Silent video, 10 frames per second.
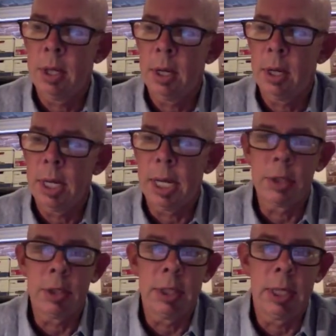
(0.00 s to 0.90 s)

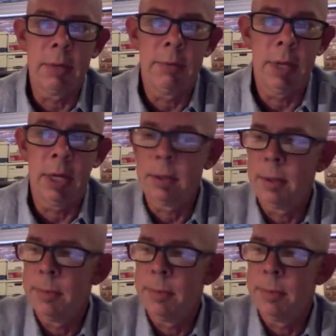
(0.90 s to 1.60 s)
actually take effect.